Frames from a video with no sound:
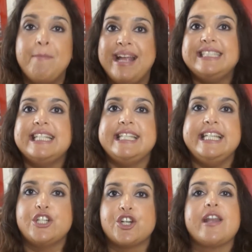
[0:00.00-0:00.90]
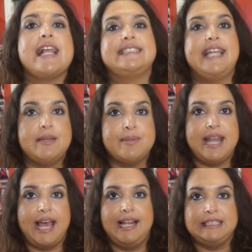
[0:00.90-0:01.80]
basic t-shirt statement
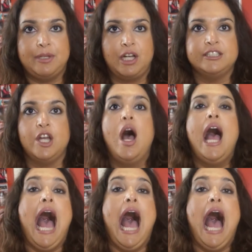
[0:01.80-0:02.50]
necklace because you know